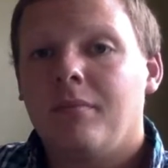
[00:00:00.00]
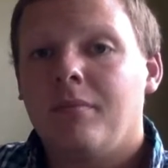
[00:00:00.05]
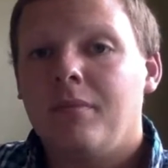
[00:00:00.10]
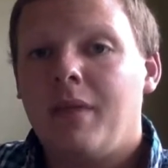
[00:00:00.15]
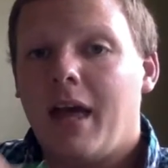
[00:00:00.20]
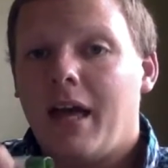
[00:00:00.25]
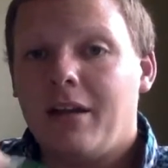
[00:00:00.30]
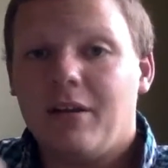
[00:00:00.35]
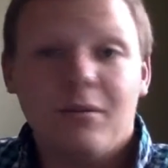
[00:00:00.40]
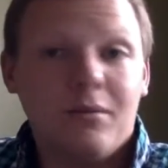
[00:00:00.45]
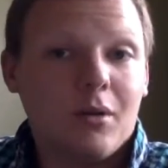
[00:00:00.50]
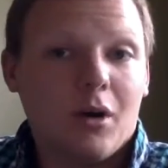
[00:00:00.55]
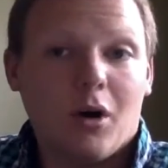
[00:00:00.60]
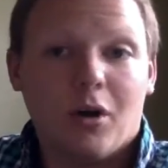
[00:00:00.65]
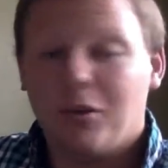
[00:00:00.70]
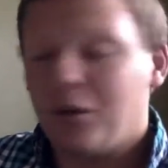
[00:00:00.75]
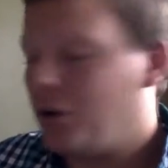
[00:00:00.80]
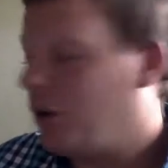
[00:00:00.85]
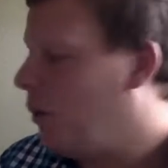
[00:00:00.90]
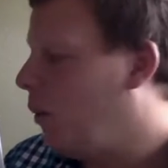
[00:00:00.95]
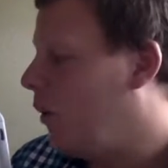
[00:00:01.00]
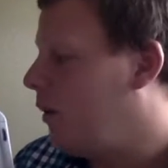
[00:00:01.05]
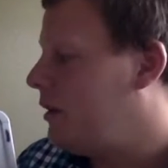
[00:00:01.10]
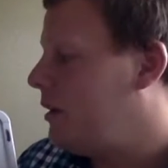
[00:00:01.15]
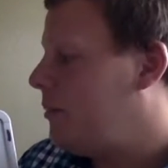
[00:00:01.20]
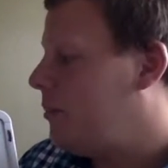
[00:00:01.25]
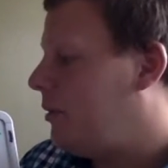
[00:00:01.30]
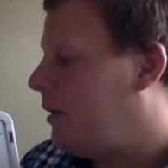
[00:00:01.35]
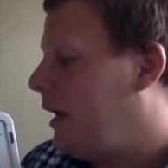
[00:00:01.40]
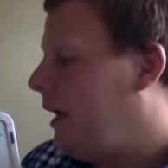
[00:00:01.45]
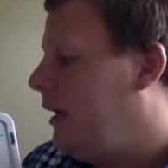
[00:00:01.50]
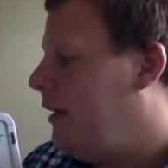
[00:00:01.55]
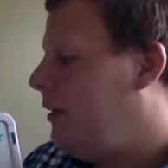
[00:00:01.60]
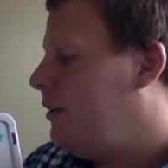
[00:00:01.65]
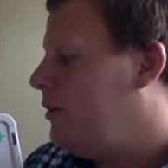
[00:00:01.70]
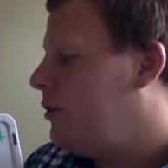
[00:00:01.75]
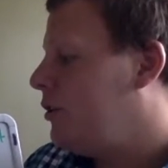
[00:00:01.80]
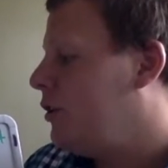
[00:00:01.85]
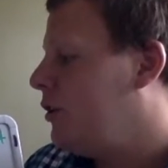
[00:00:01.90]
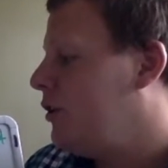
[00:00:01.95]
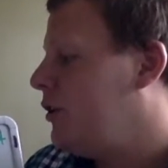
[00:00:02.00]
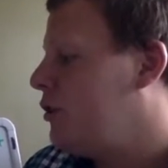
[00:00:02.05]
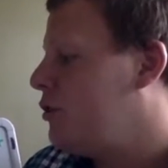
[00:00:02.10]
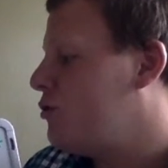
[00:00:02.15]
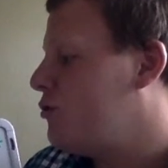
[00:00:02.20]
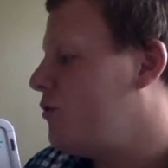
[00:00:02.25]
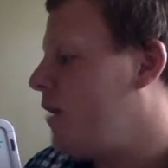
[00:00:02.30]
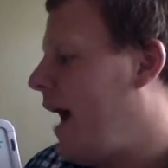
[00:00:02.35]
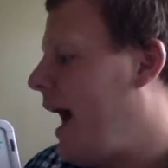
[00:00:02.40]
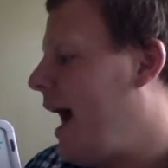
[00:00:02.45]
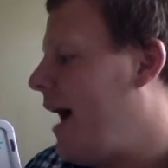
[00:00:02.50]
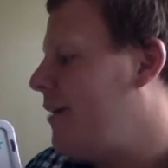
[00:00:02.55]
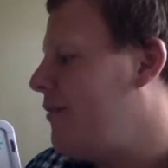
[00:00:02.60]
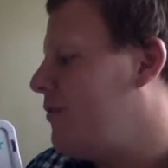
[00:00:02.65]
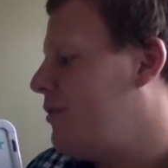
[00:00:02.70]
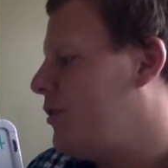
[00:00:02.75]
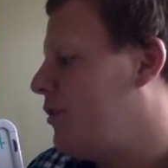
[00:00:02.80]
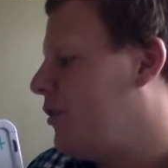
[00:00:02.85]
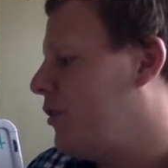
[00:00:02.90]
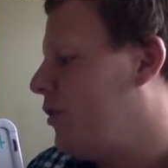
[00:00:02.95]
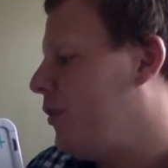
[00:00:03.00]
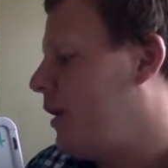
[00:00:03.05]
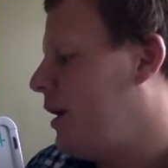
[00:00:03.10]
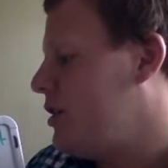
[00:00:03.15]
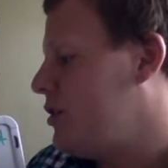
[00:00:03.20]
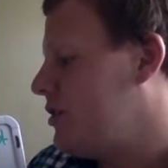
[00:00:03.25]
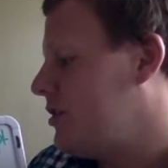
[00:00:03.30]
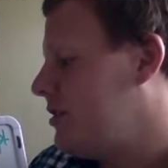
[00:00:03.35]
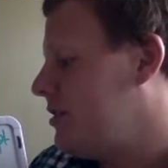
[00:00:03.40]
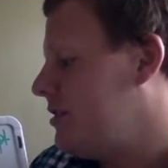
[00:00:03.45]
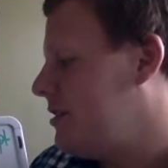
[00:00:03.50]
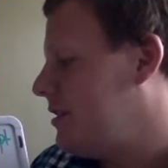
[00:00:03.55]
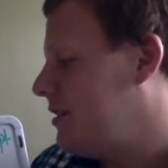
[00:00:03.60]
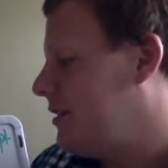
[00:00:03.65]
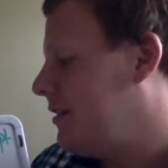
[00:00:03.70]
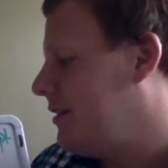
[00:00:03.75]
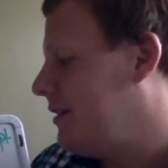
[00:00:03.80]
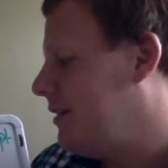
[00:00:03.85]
Then, on the coordinate plane, you're going to graph your equations.